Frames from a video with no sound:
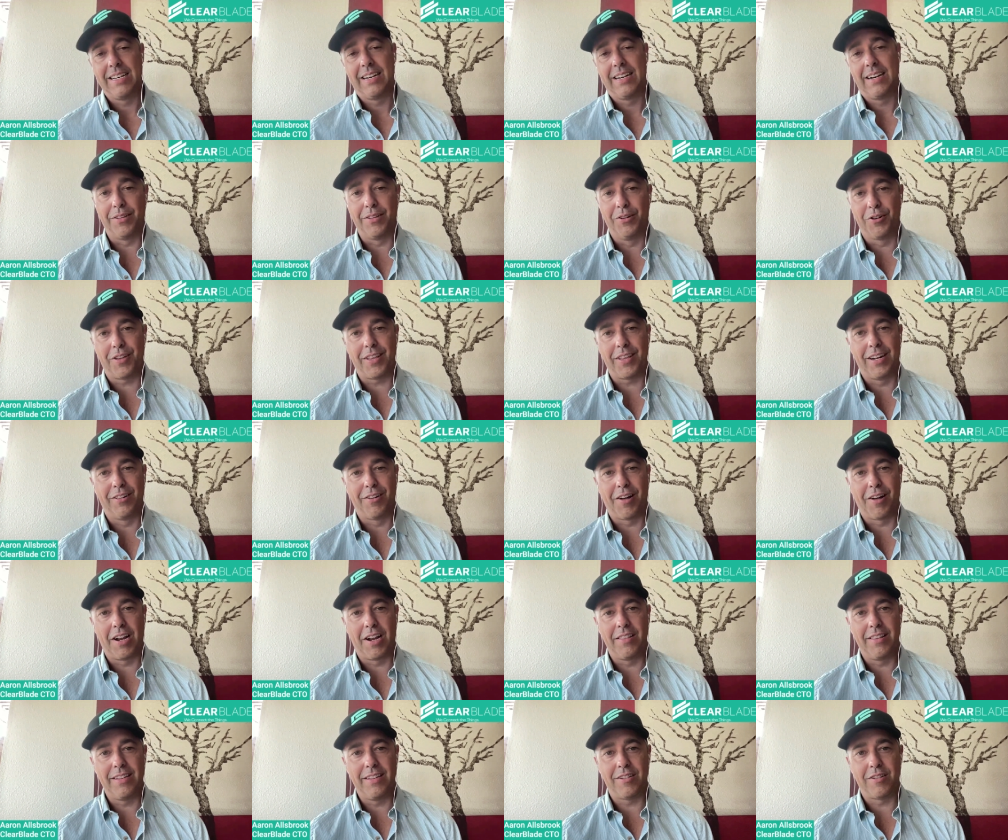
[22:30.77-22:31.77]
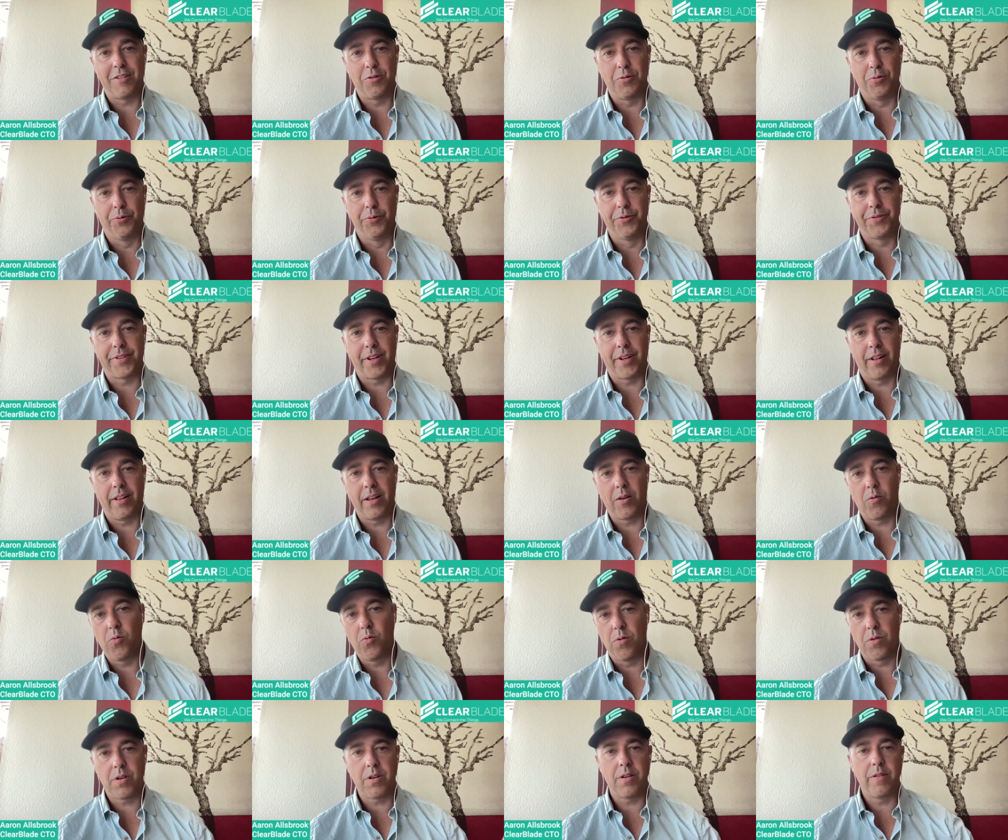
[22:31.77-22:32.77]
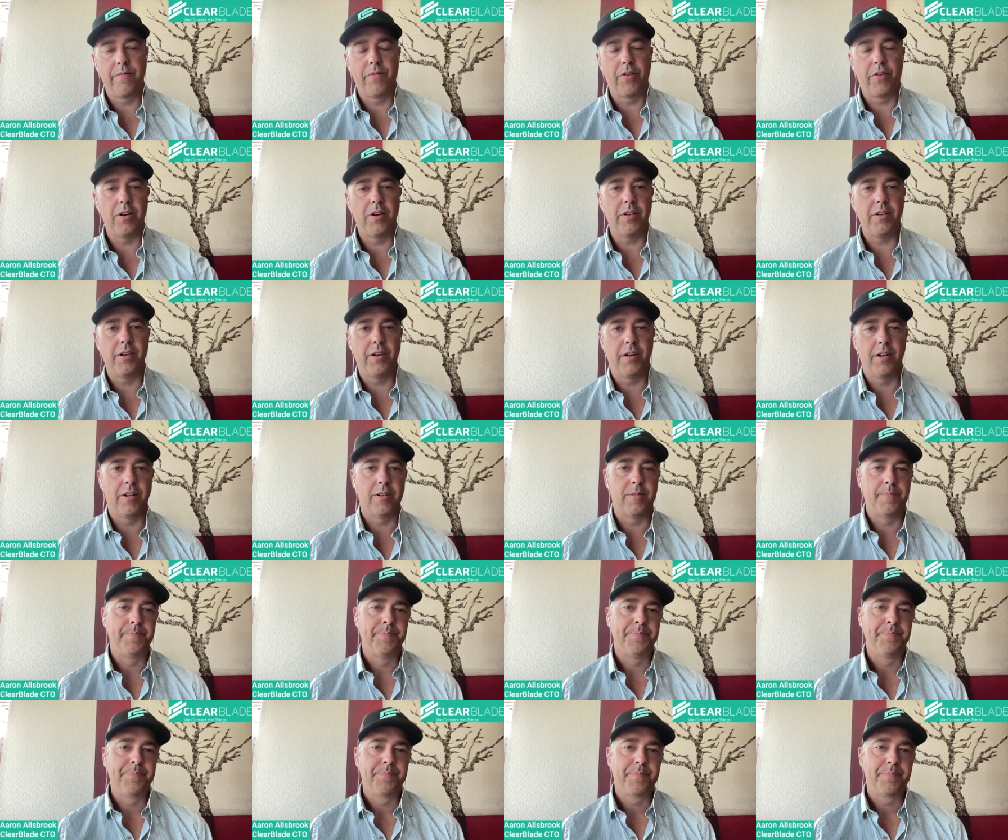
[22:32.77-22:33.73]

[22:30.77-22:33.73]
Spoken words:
I look at a lot of these tools that are like, we'll convert your